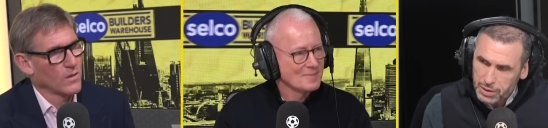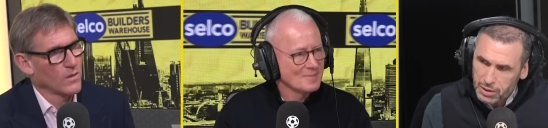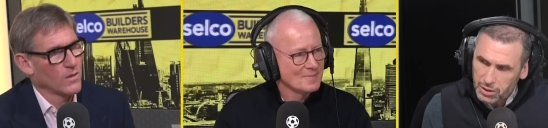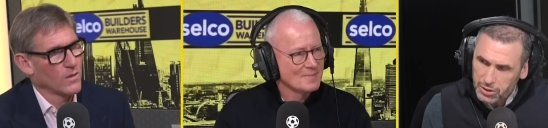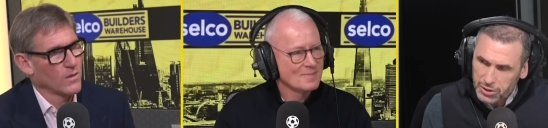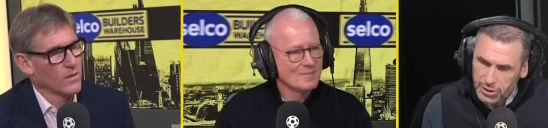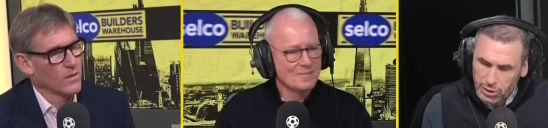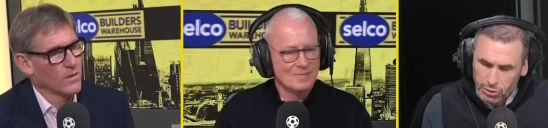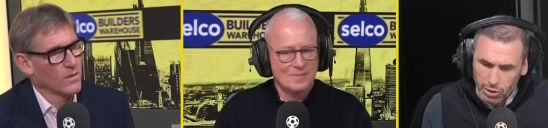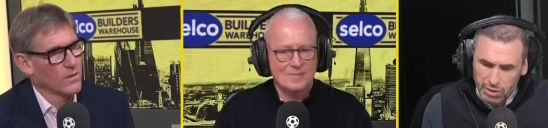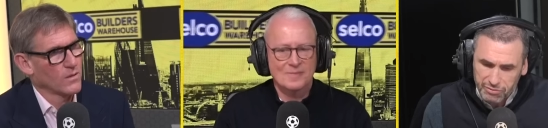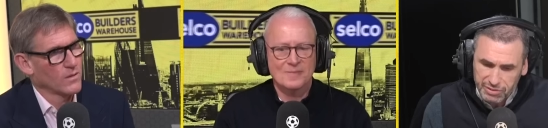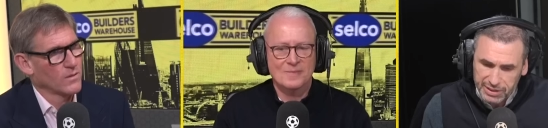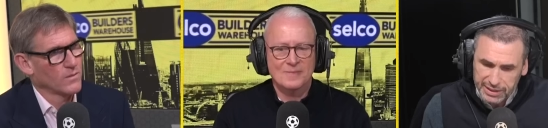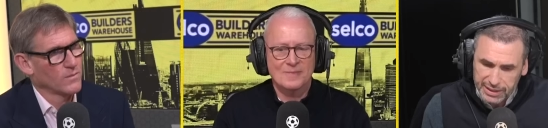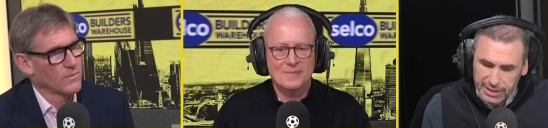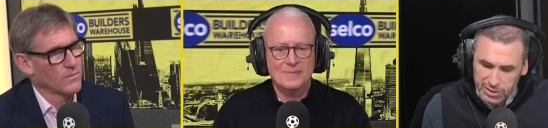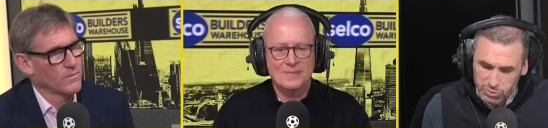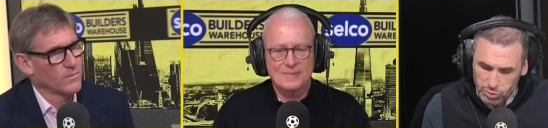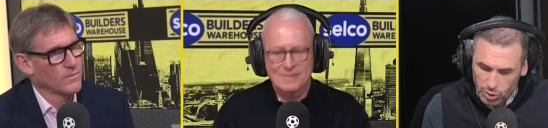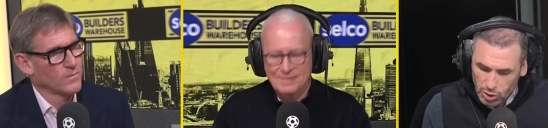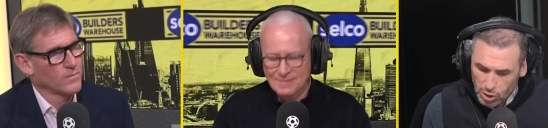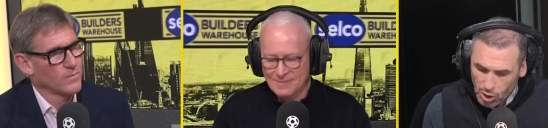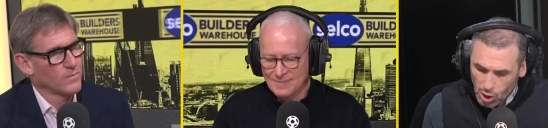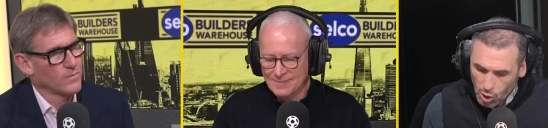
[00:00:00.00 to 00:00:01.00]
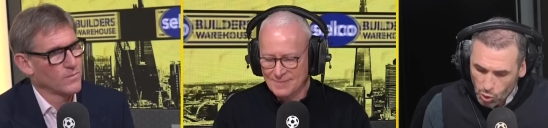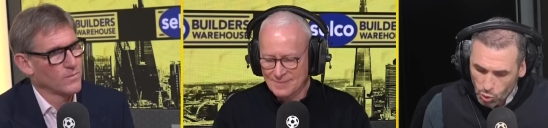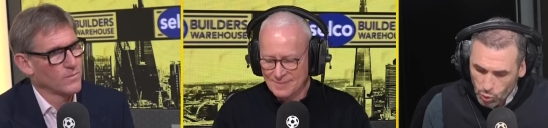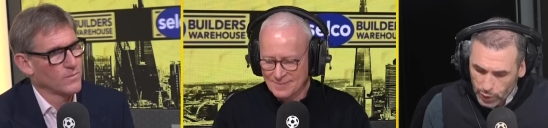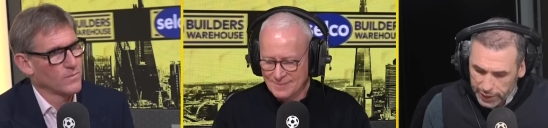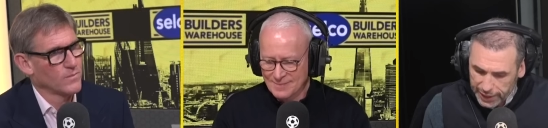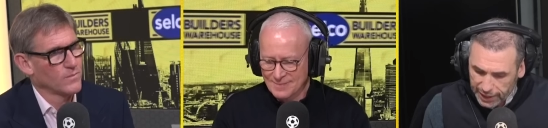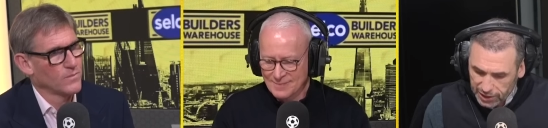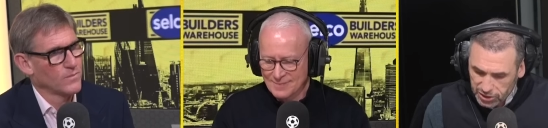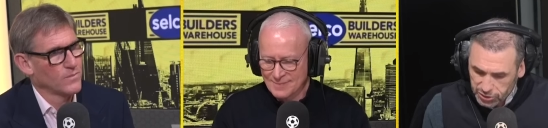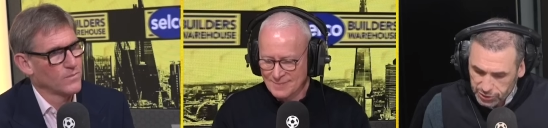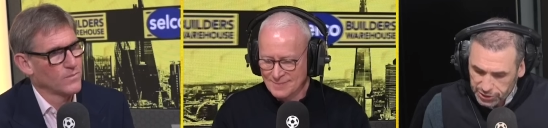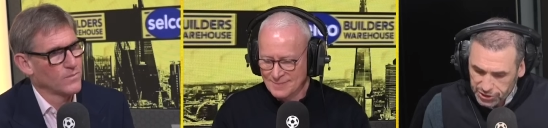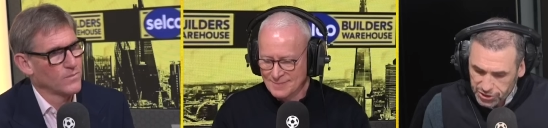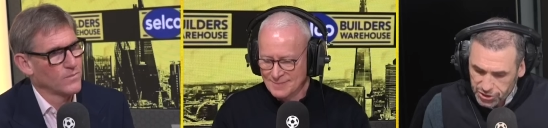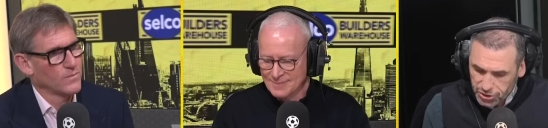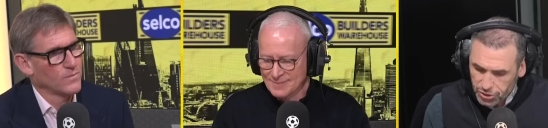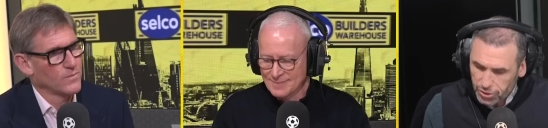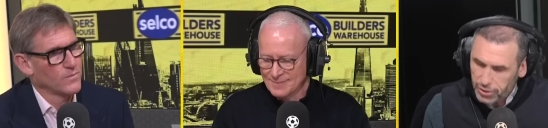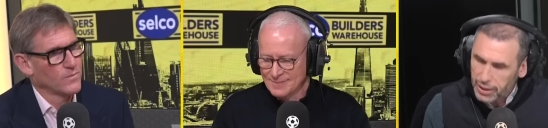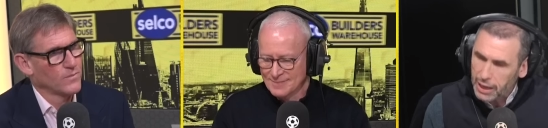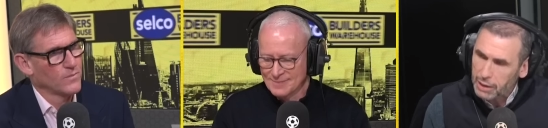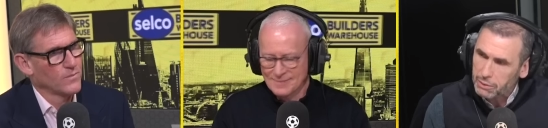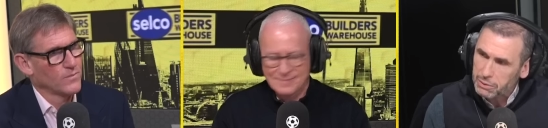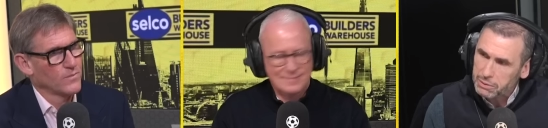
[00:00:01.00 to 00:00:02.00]
Speaker 1: You know, I think that's what we had to
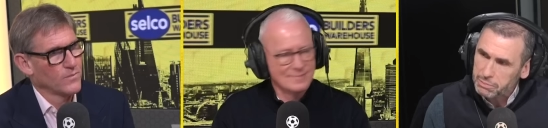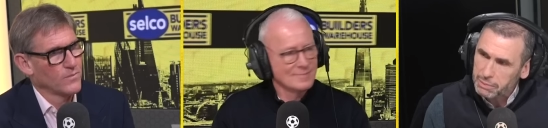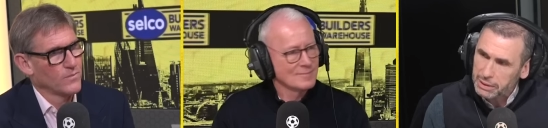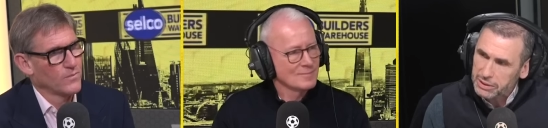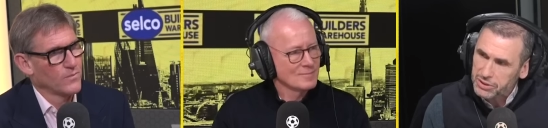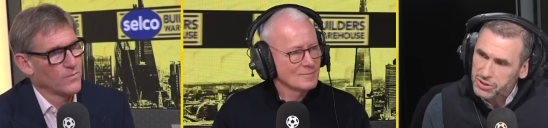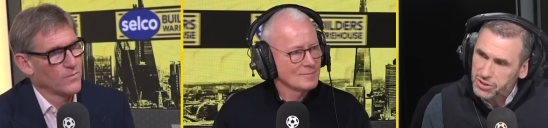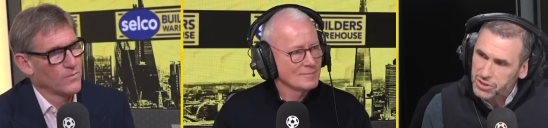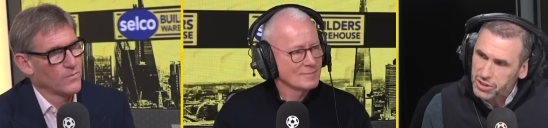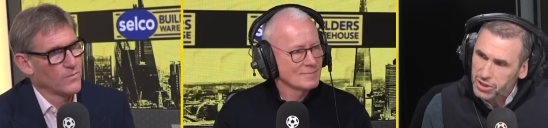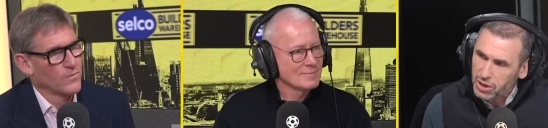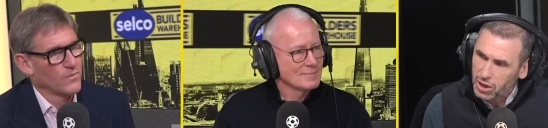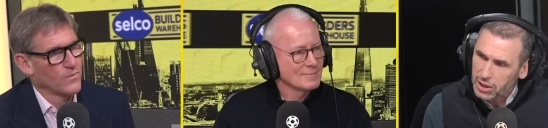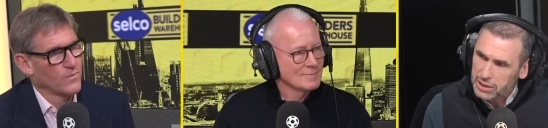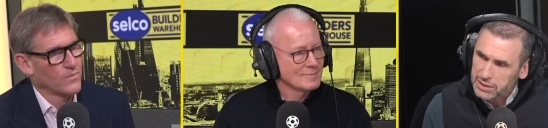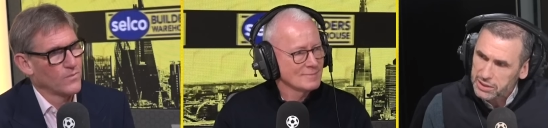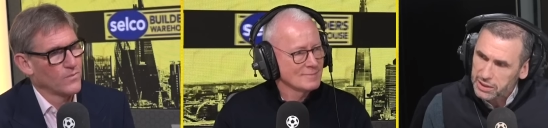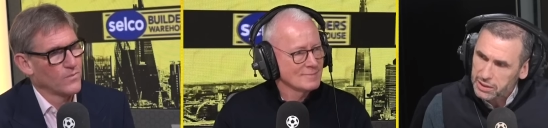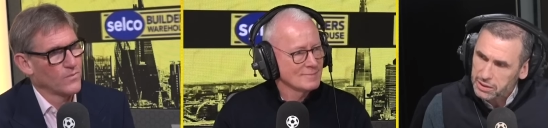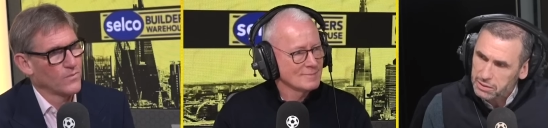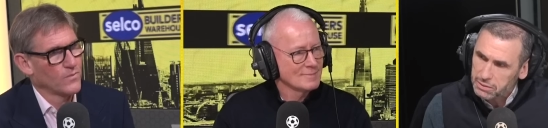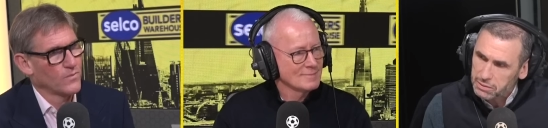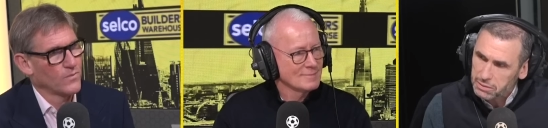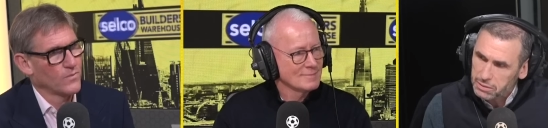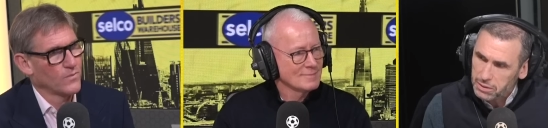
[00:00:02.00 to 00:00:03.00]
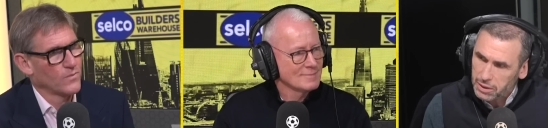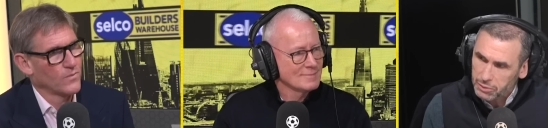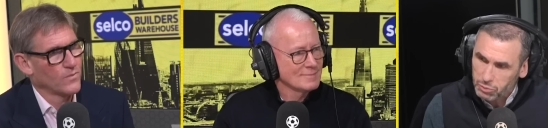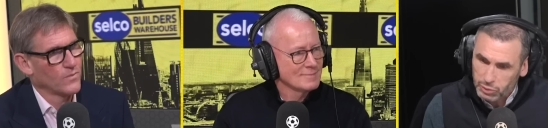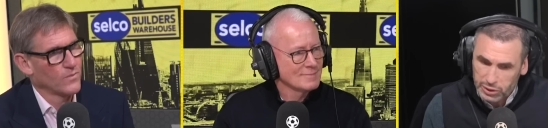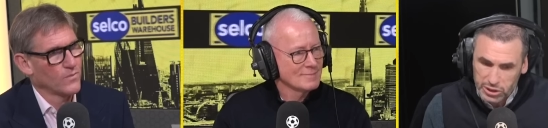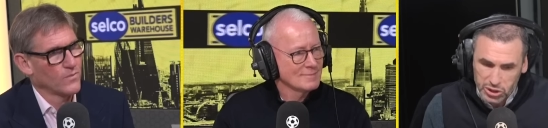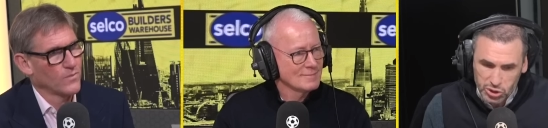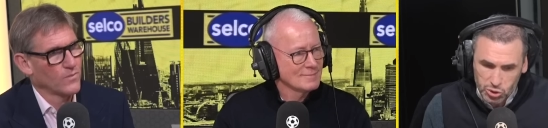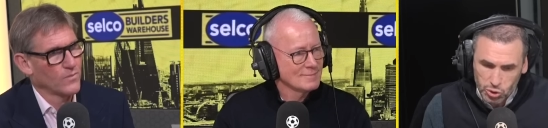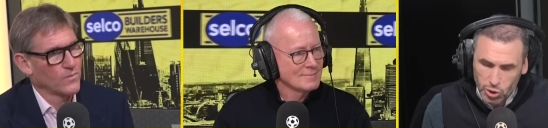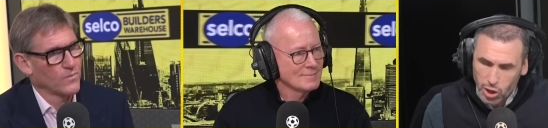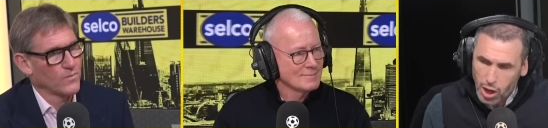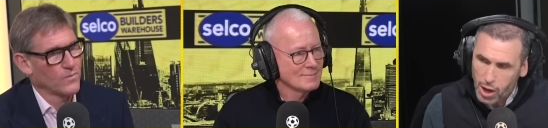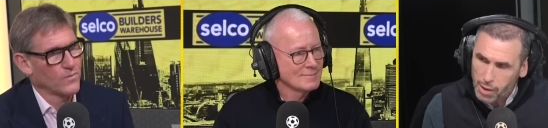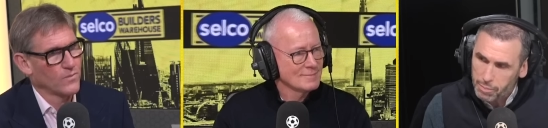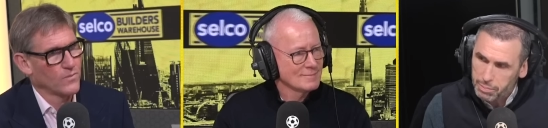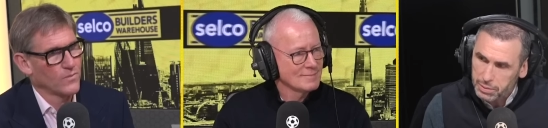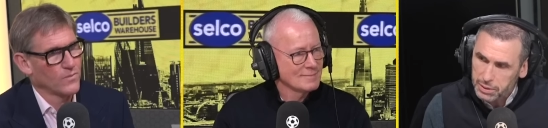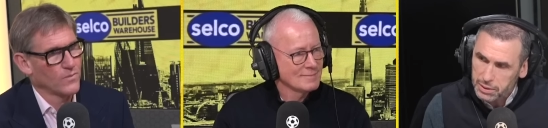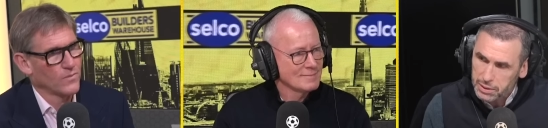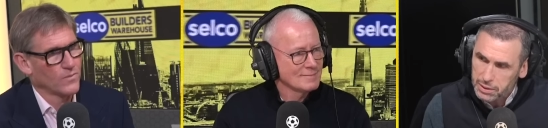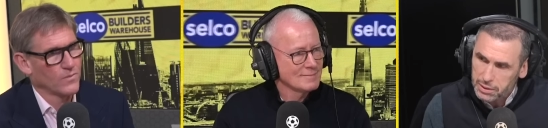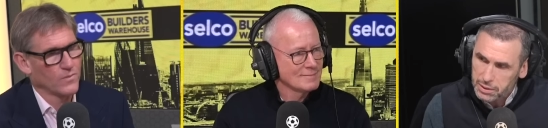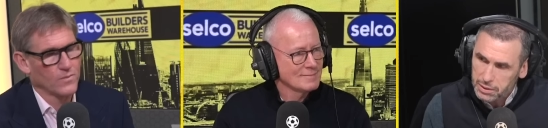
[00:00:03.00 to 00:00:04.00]
endure, that with Manchester United, and we stood up.
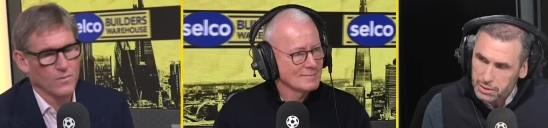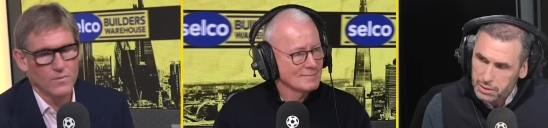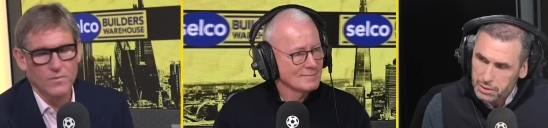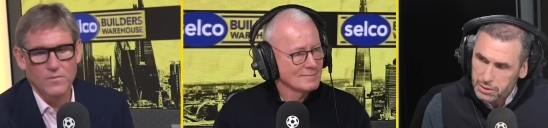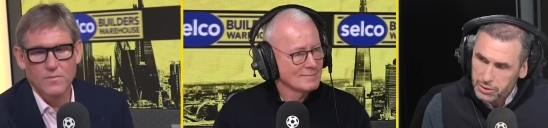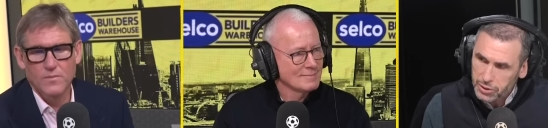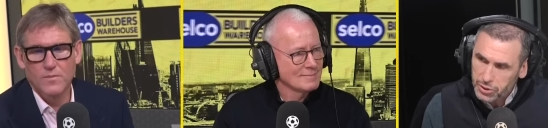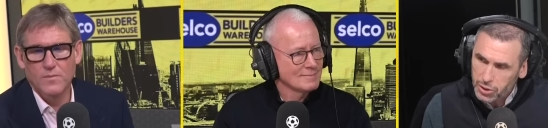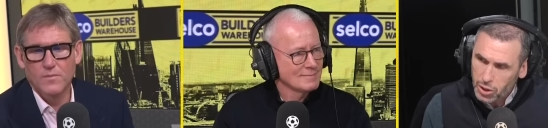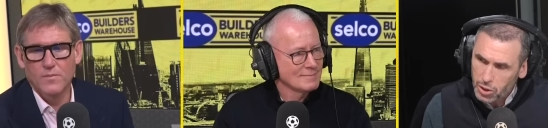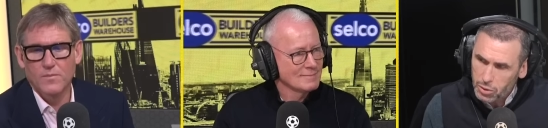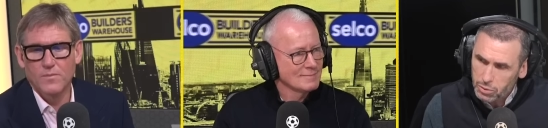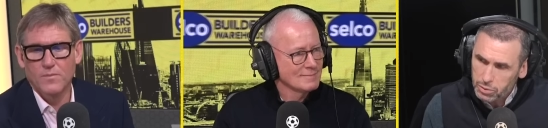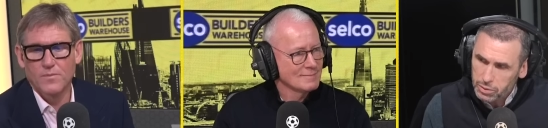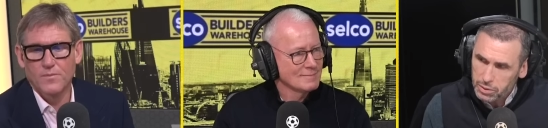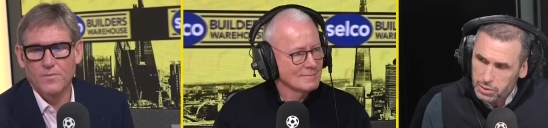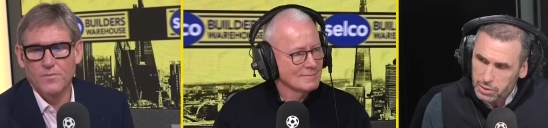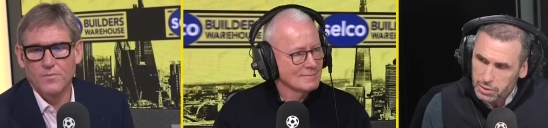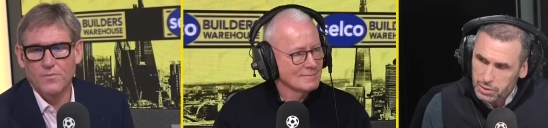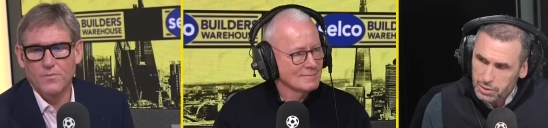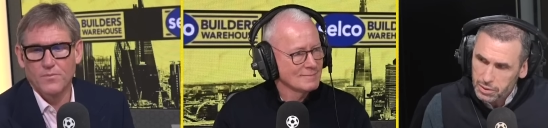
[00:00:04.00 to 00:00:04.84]
You know,